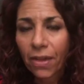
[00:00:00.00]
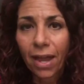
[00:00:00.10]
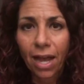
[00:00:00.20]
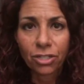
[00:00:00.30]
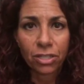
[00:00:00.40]
I
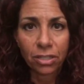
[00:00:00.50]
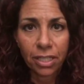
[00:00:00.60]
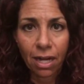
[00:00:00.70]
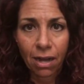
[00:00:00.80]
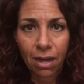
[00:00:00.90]

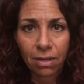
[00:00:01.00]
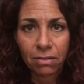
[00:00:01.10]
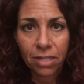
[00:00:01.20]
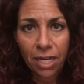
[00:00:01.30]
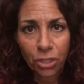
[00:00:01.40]
actually,
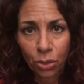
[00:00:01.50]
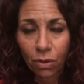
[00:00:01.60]
on day 2